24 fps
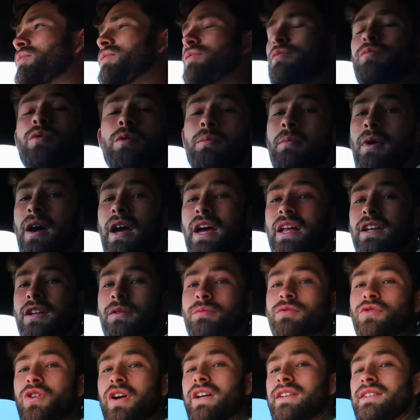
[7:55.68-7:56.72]
we might end up
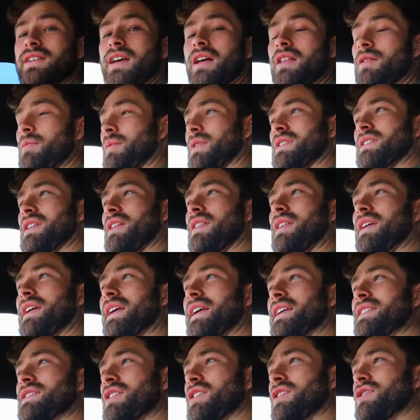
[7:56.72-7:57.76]
training together, because I think
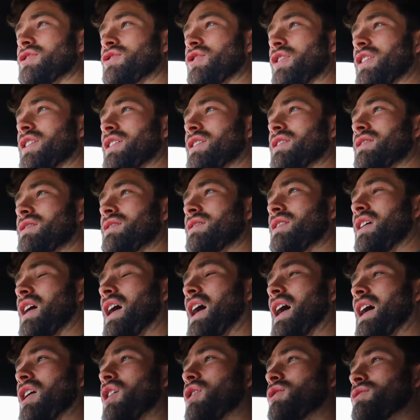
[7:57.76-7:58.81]
he's going to join
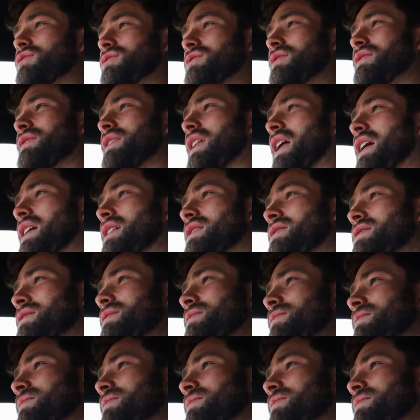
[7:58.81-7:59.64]
at Ultraflex,